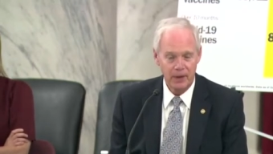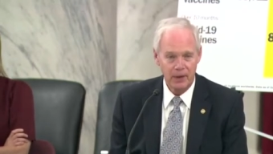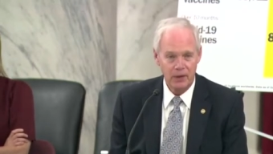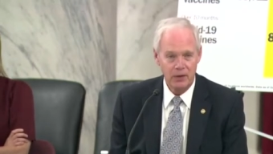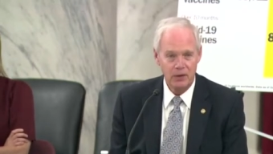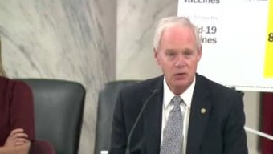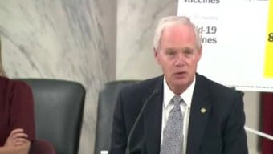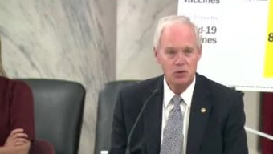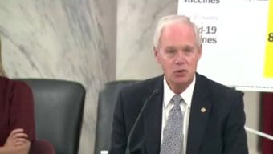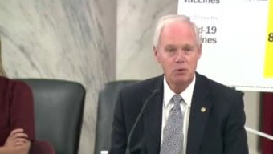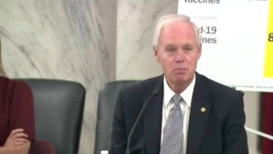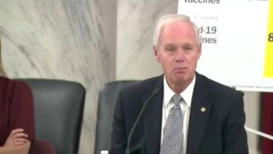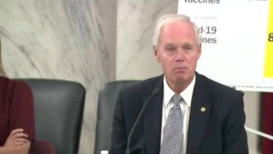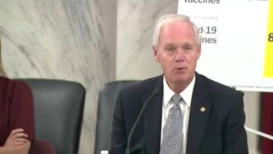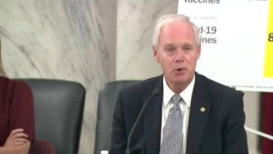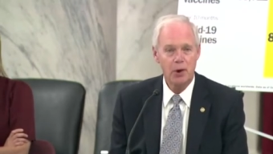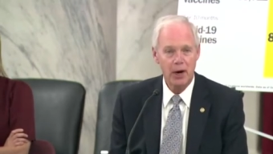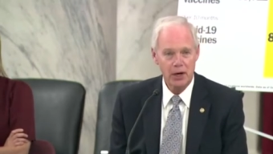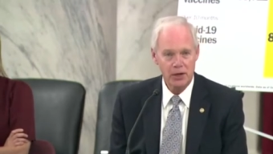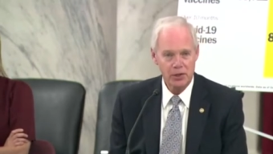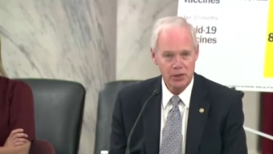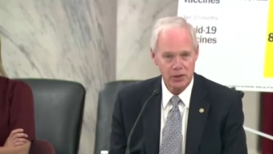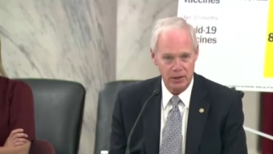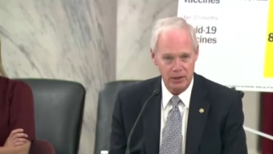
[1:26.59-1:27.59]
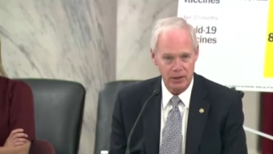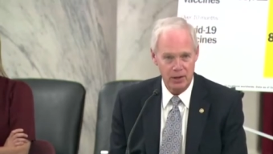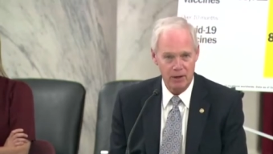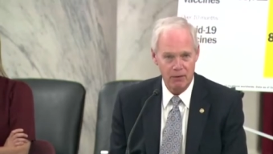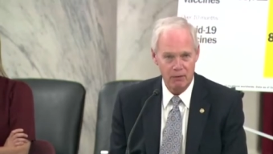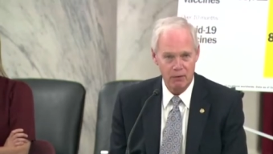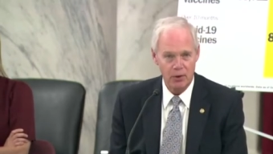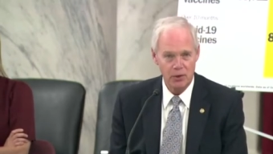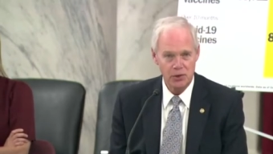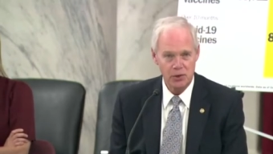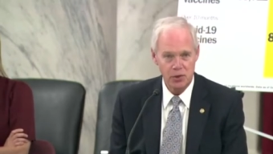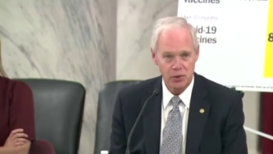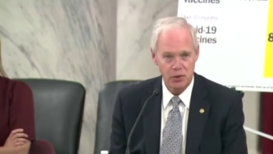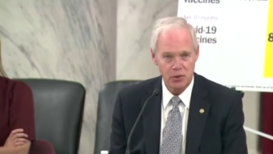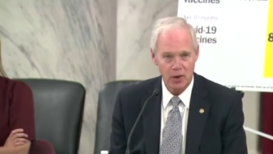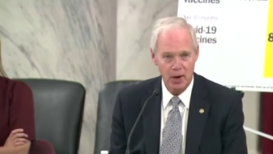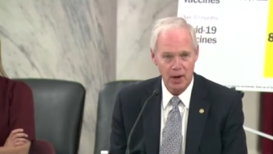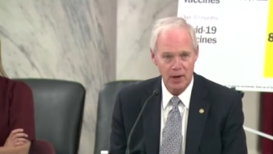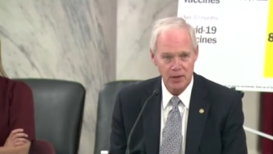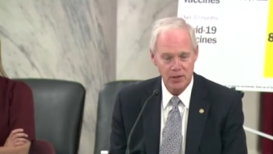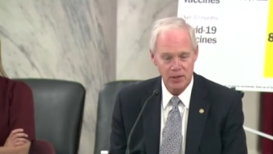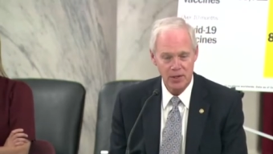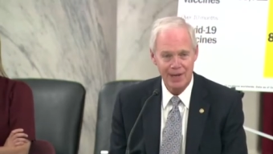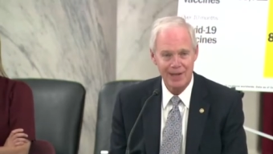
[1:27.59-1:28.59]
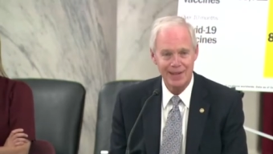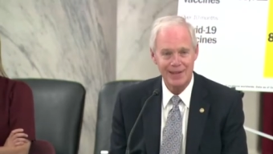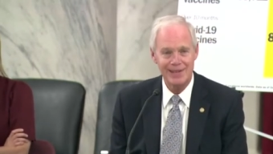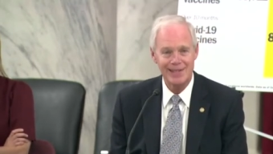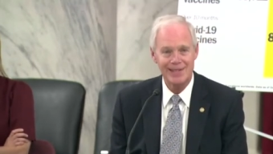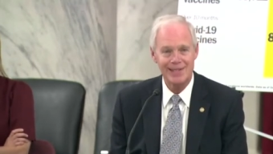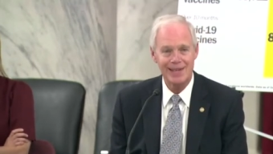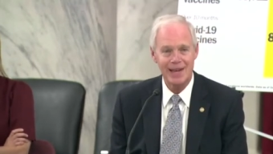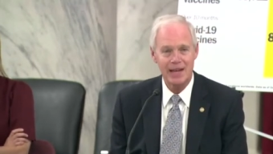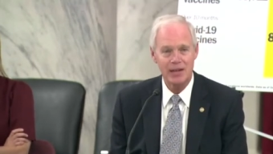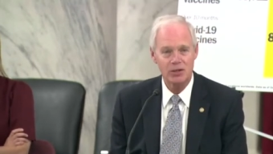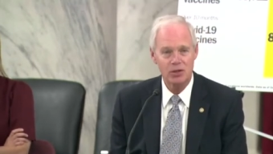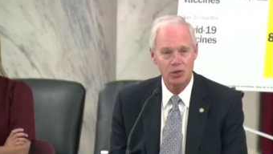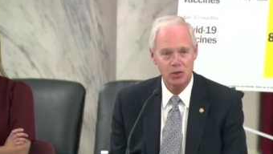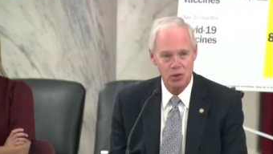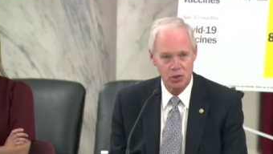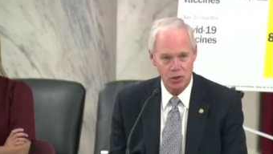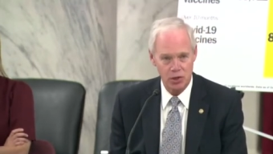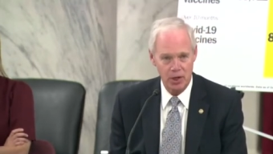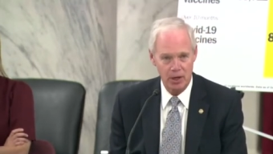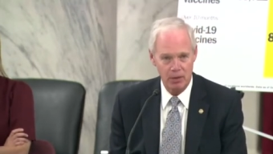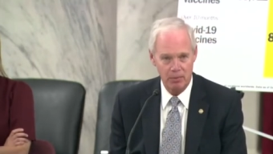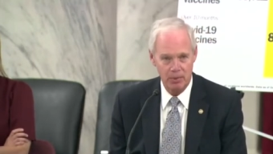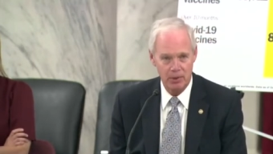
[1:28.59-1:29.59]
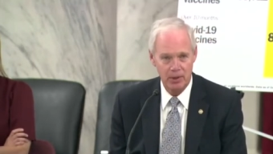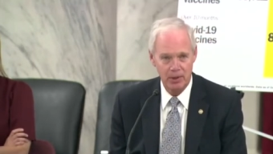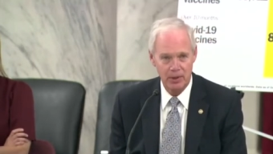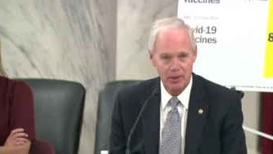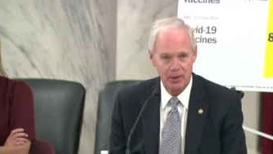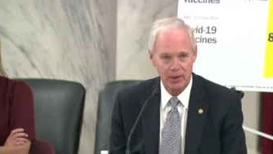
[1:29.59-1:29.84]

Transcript: the suppression of what you're trying to say, the censorship.